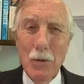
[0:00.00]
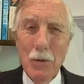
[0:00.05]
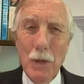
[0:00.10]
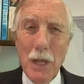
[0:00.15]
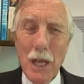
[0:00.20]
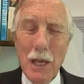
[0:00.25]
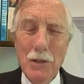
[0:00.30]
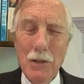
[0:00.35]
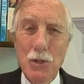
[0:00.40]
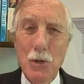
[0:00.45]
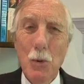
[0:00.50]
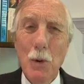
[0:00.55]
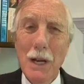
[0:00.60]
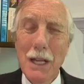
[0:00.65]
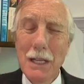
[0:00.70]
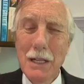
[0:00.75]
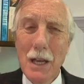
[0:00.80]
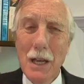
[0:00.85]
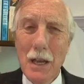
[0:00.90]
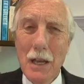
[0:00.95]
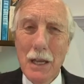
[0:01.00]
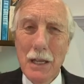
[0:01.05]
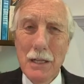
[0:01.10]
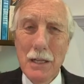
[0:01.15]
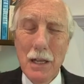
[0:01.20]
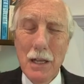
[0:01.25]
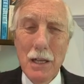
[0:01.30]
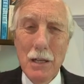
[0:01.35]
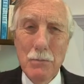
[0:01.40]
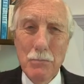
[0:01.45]
We had
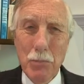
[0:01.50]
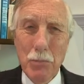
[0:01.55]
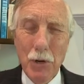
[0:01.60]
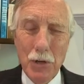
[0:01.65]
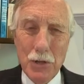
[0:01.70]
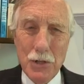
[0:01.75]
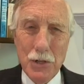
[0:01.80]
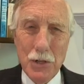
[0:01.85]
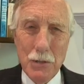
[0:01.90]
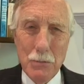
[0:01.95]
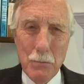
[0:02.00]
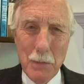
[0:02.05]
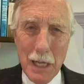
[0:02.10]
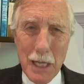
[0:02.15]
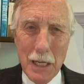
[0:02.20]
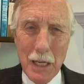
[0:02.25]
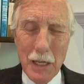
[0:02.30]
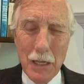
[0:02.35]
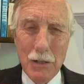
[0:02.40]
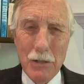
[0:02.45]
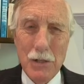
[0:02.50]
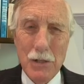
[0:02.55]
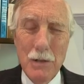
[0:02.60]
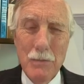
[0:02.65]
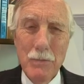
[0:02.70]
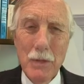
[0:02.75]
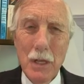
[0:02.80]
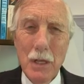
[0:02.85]
29 in-person meetings.